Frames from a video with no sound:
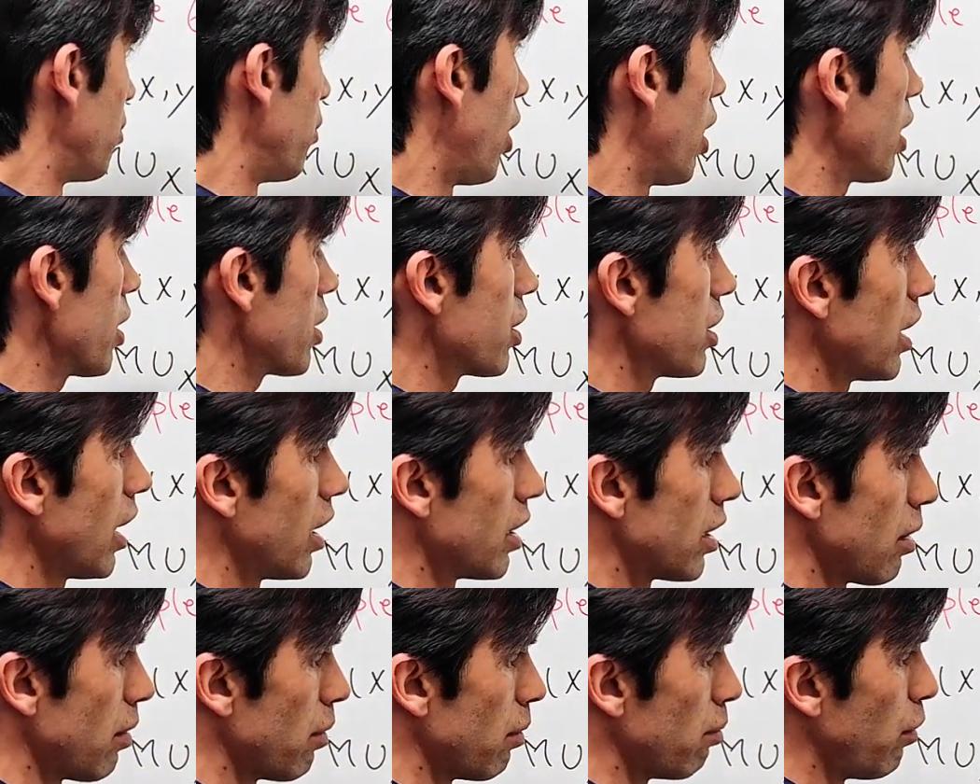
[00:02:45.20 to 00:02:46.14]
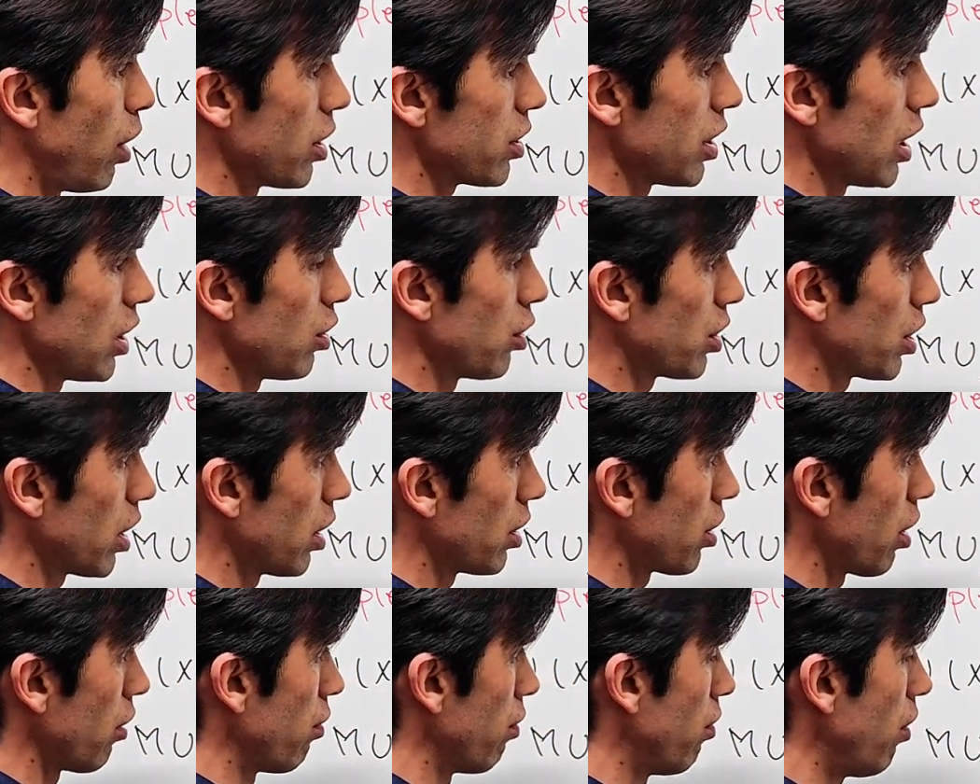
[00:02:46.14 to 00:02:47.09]
marginal
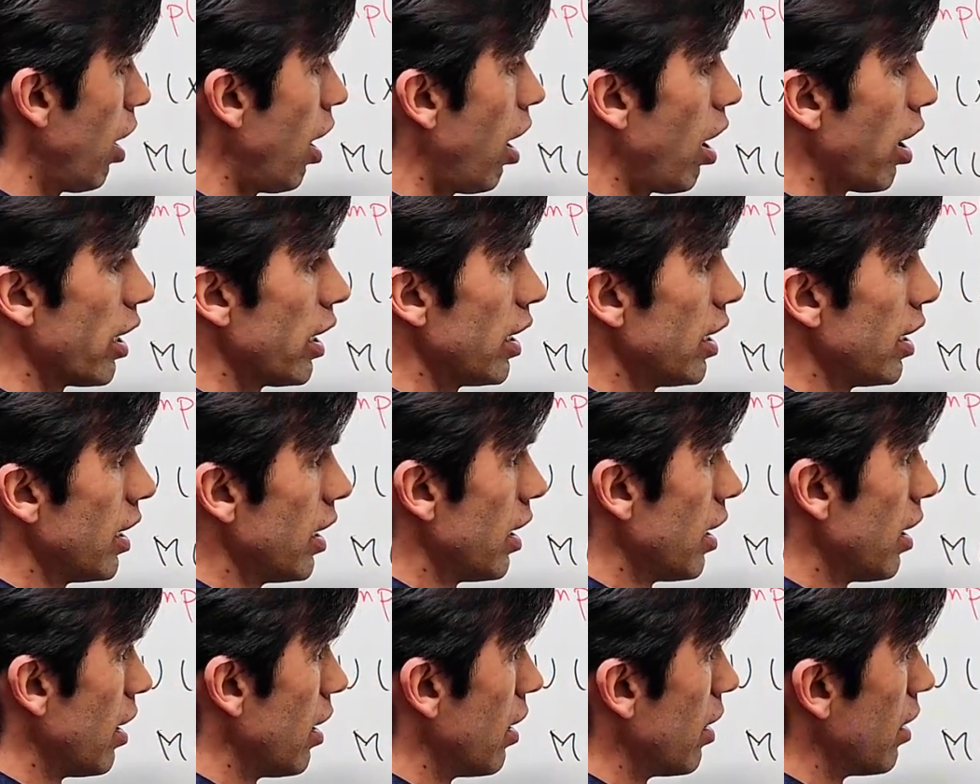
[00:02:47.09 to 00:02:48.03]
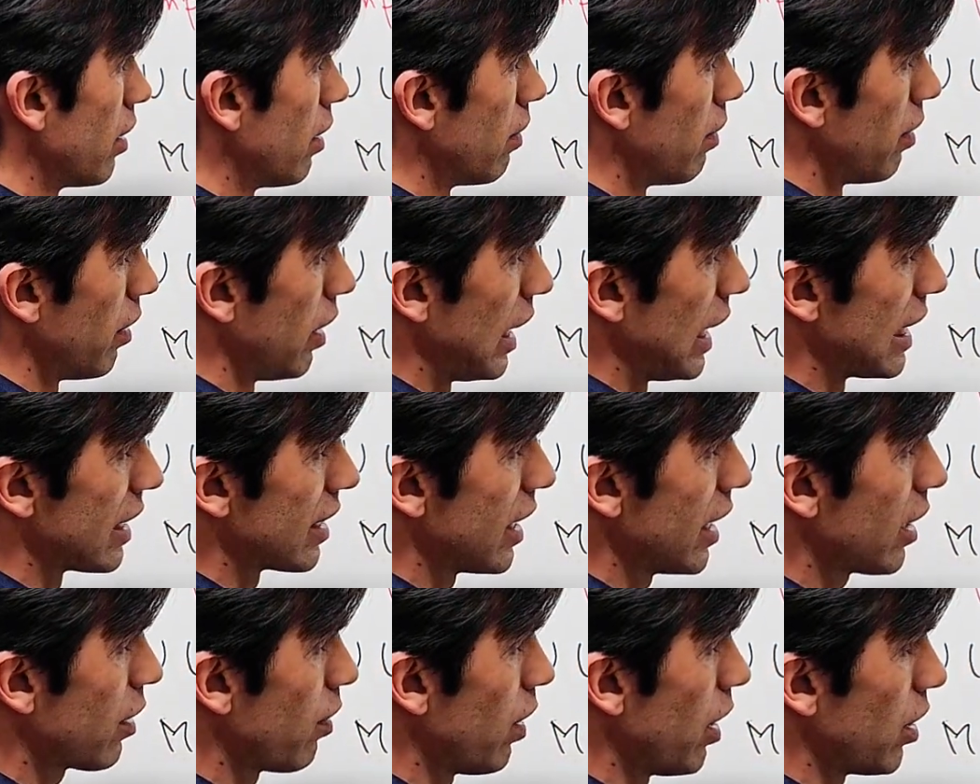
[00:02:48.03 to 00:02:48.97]
utility of y is
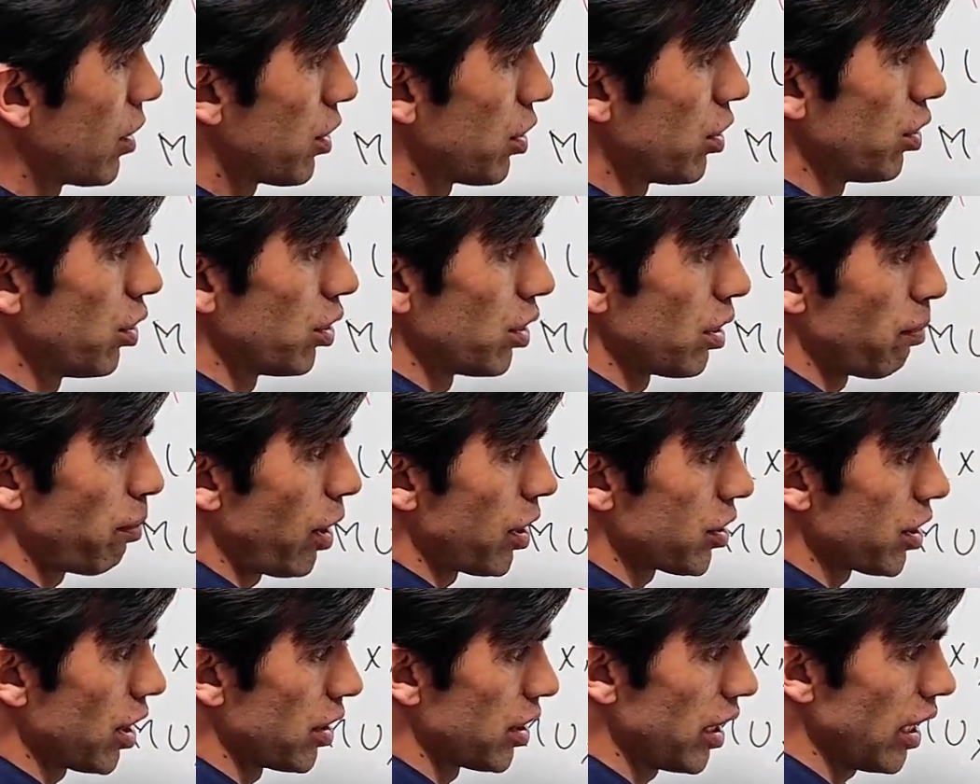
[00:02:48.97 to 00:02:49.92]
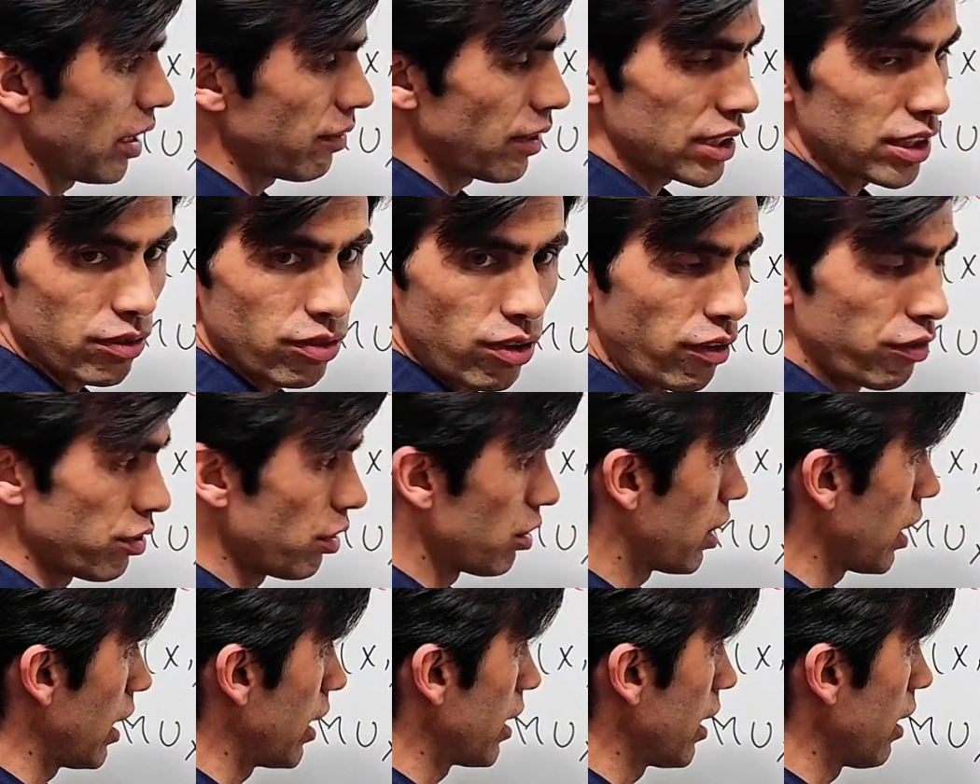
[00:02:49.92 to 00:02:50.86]
equal to the partial derivative of
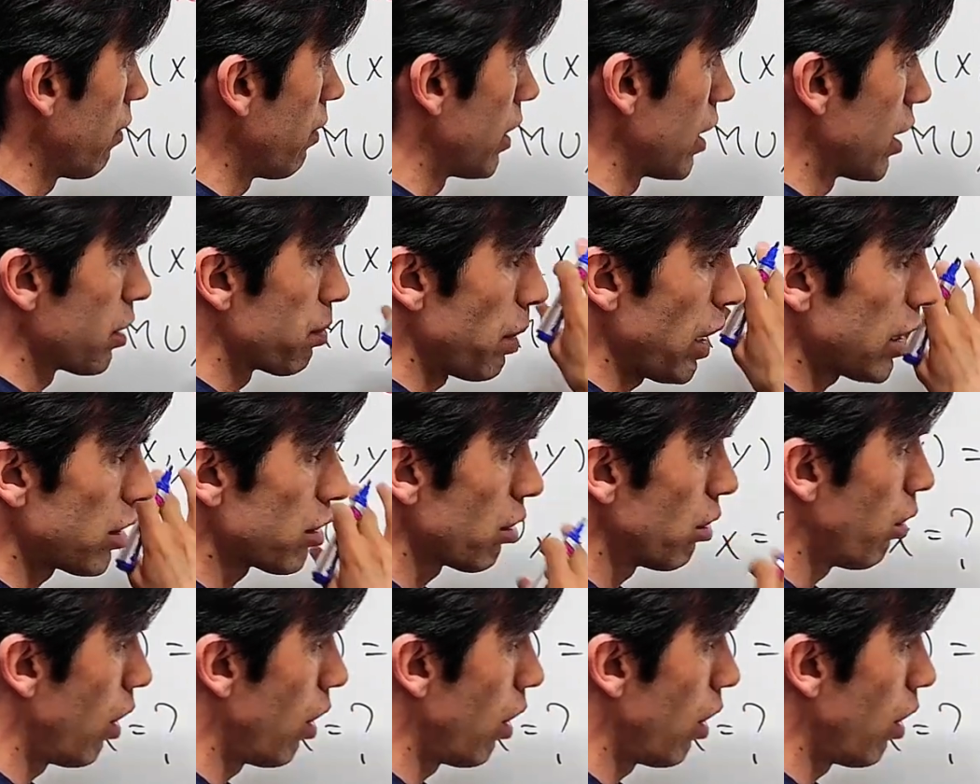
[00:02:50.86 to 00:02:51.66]
utility with respect to